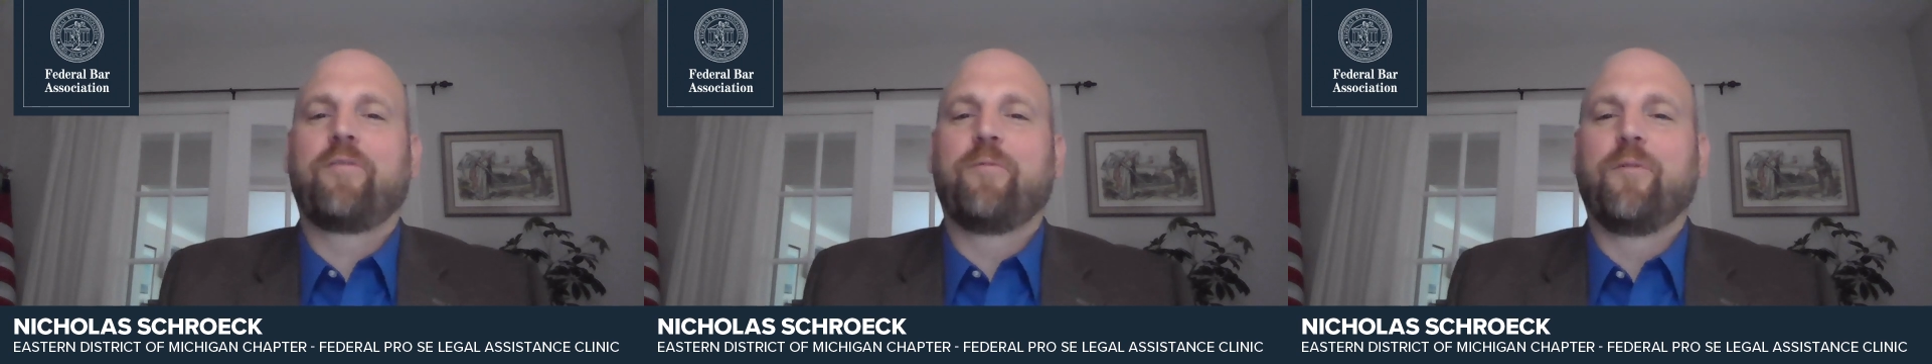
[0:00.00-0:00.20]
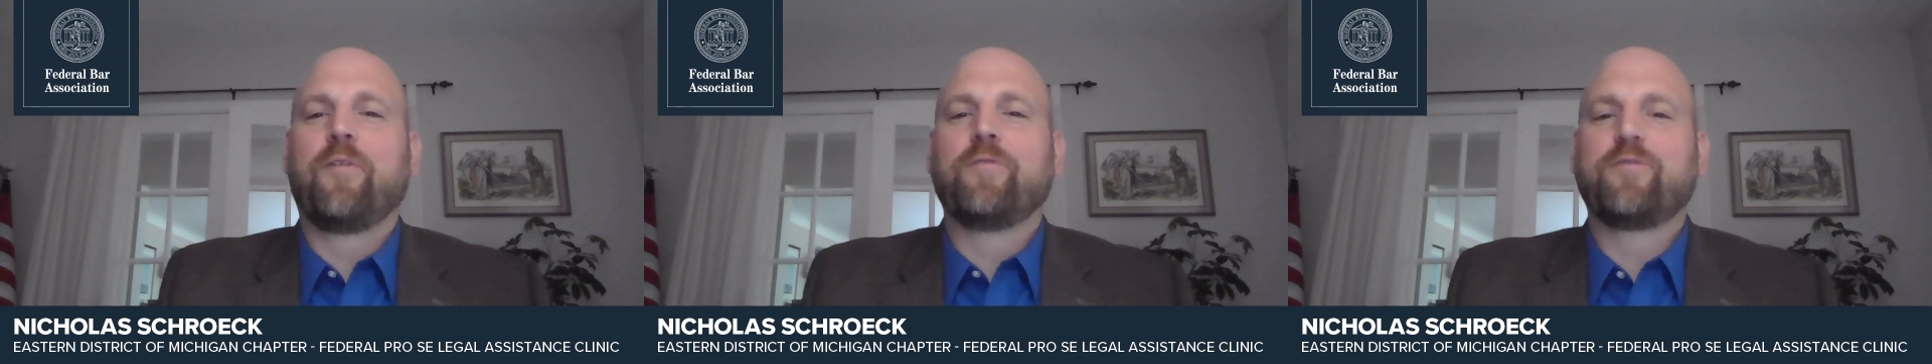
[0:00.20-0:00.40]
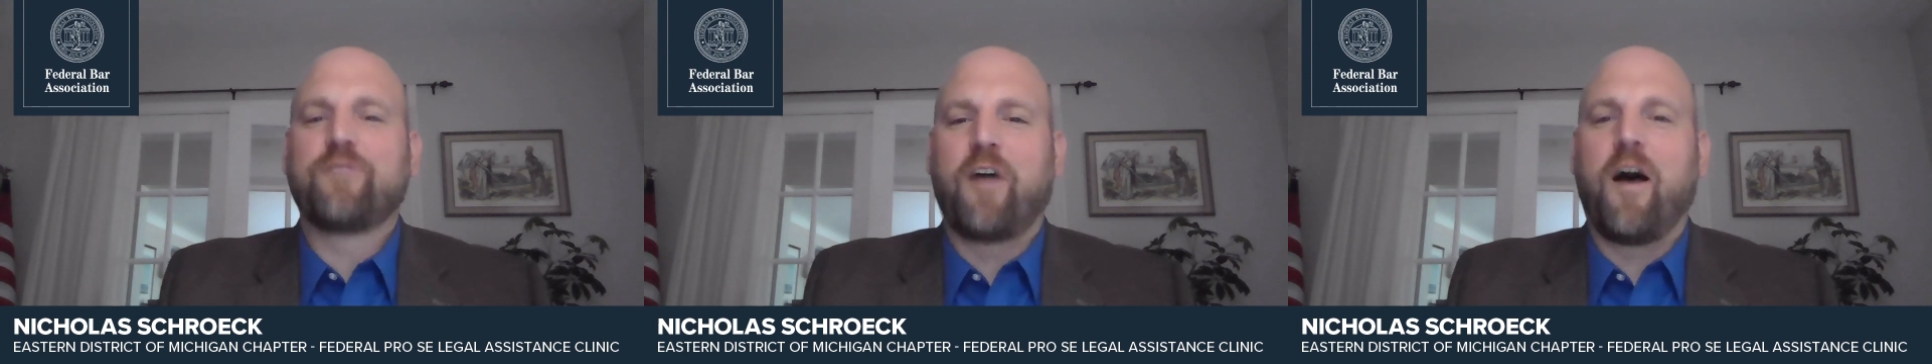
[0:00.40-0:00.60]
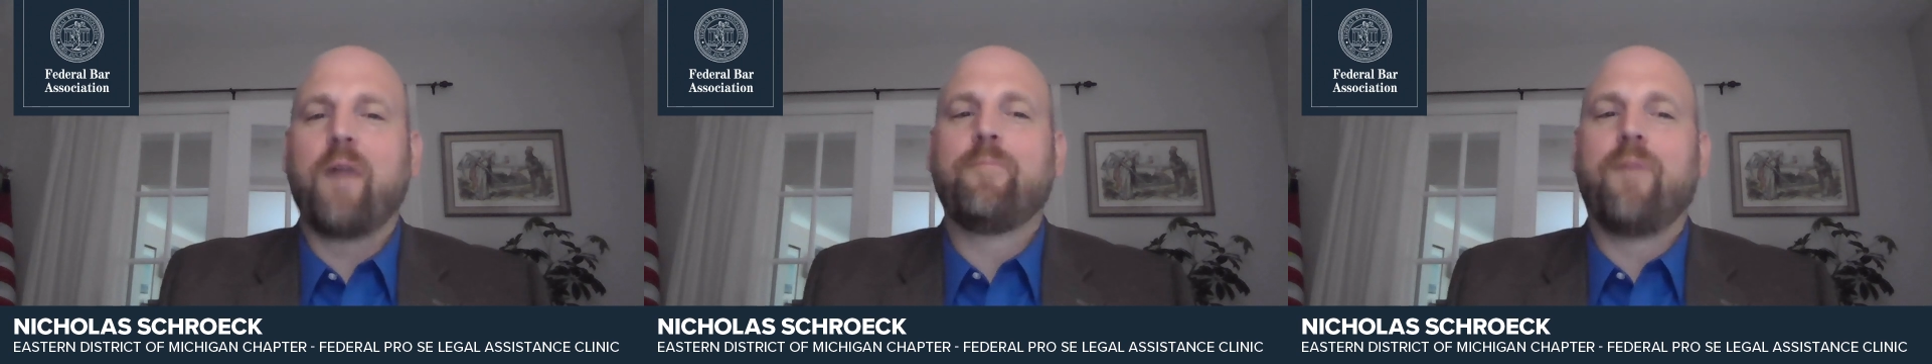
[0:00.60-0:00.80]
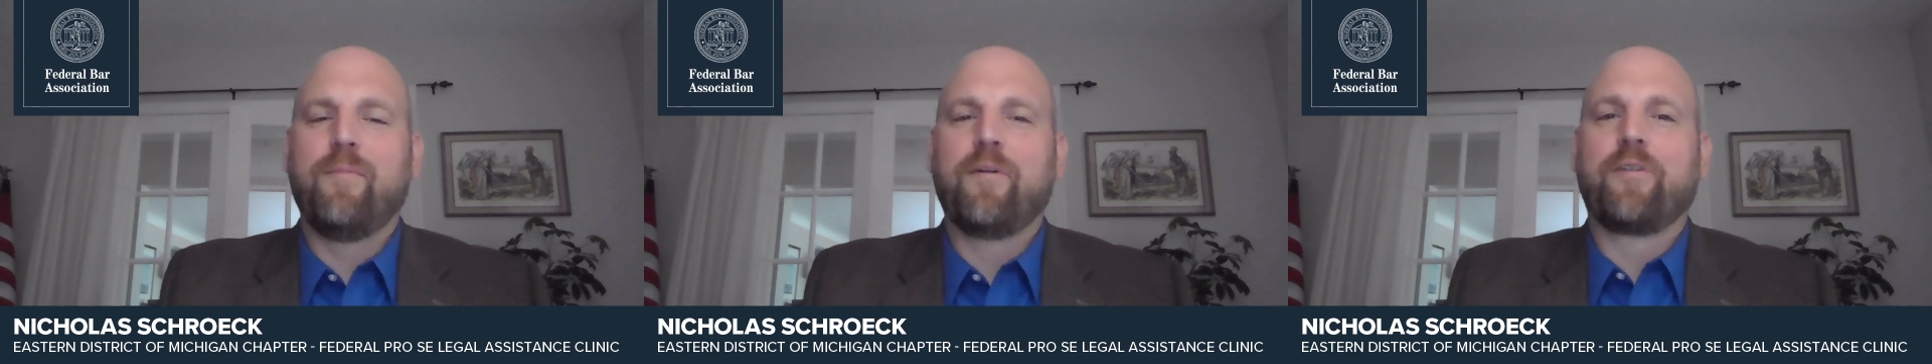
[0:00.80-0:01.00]
with the
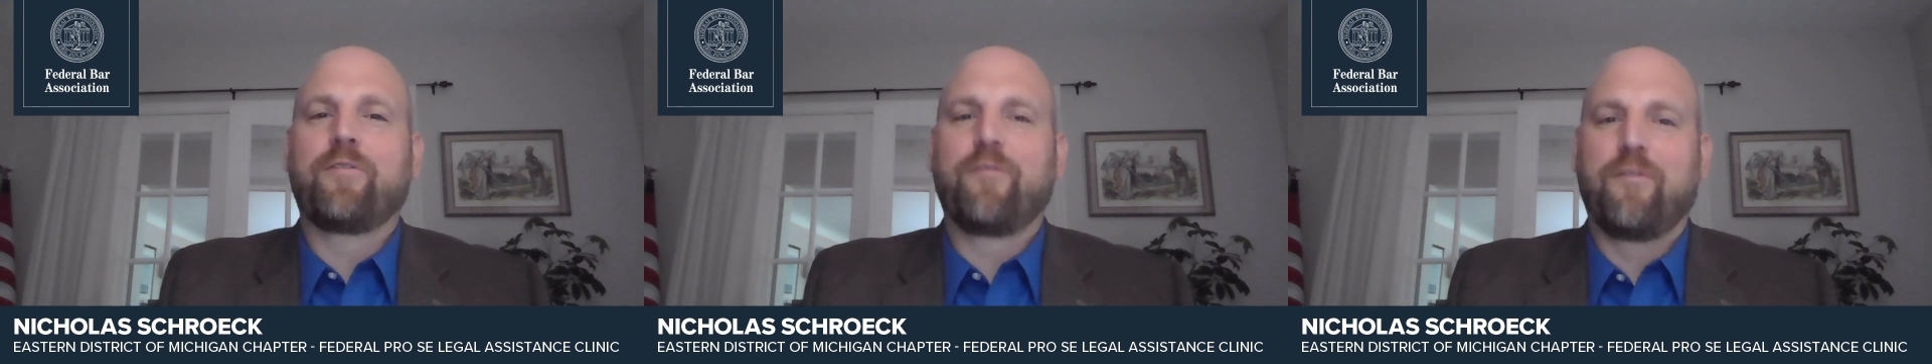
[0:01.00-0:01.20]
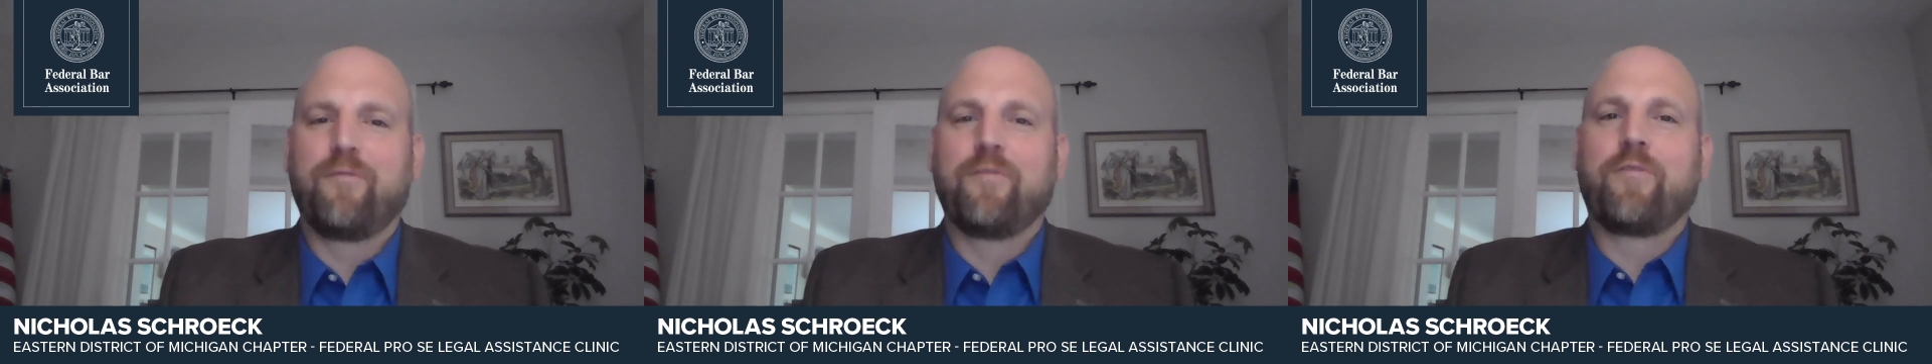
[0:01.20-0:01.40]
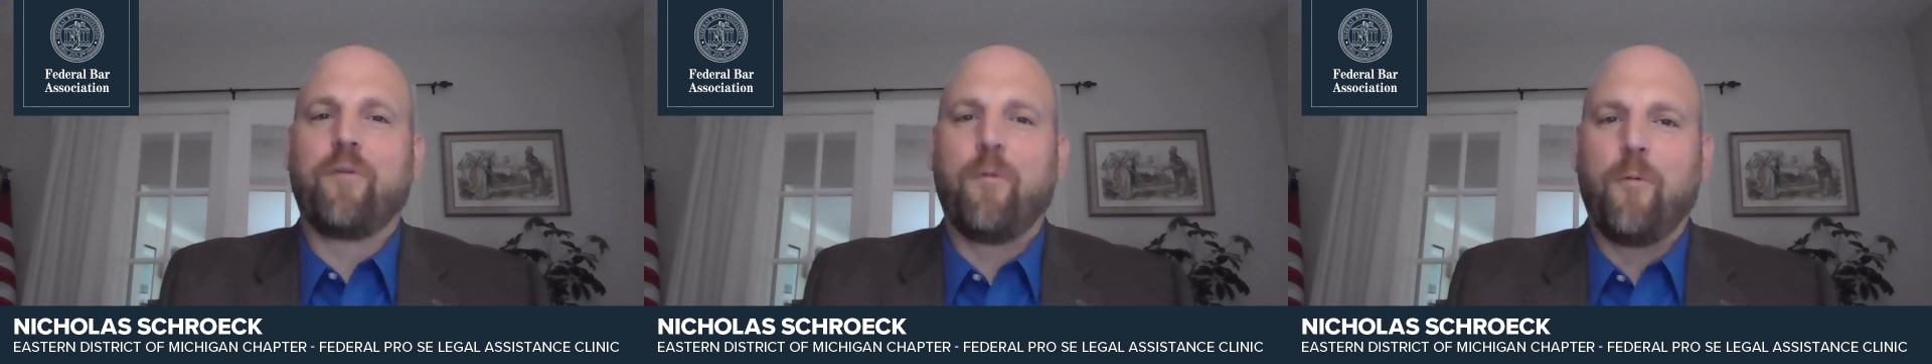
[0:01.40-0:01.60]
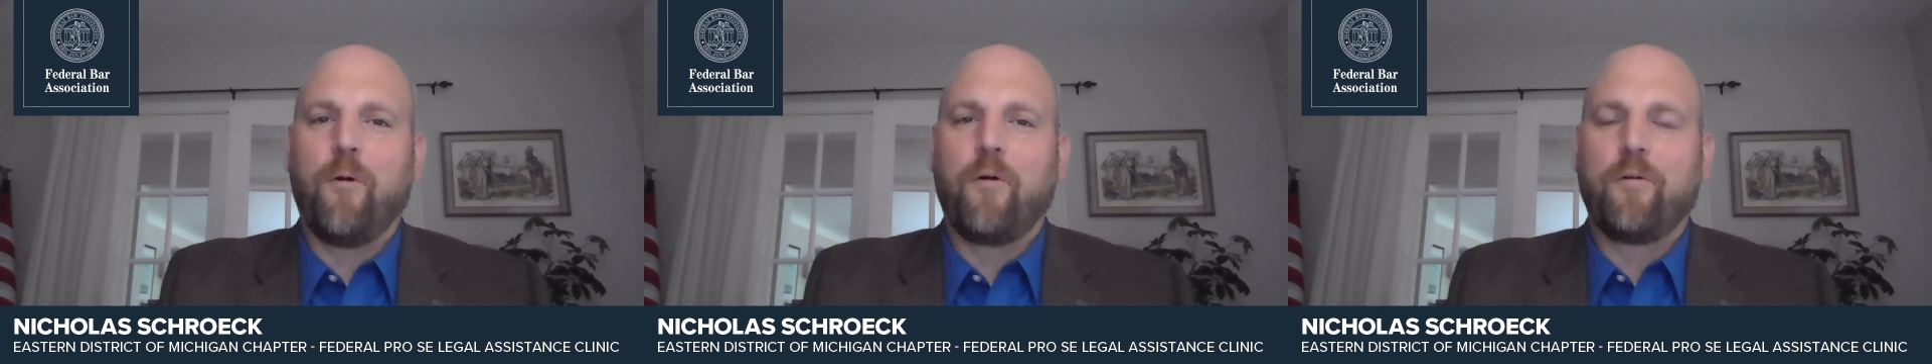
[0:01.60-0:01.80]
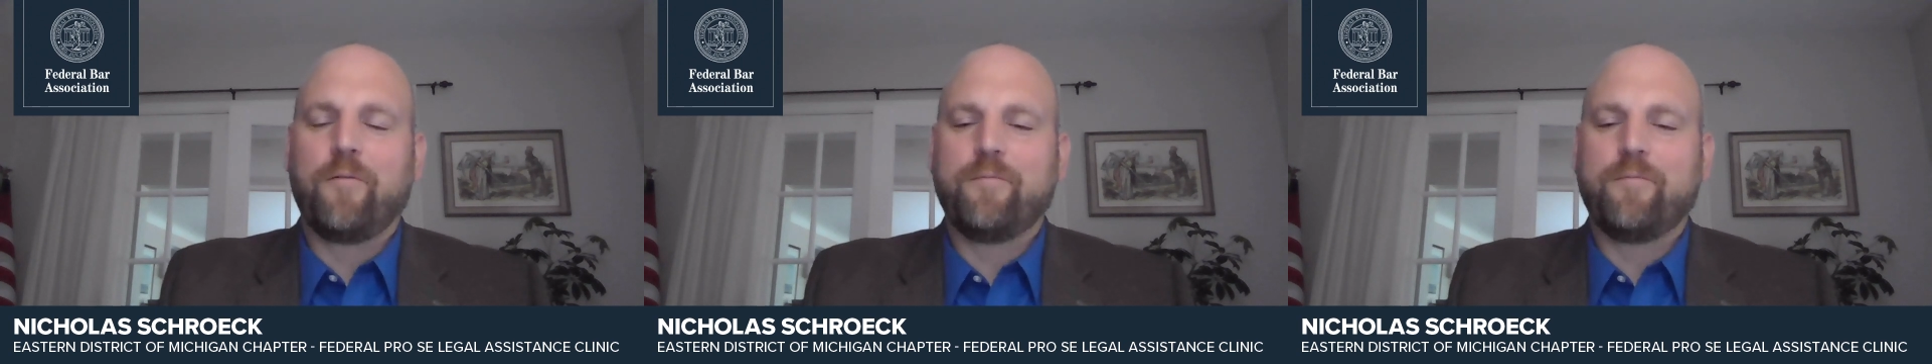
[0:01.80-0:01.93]
Shaw Public Service Award.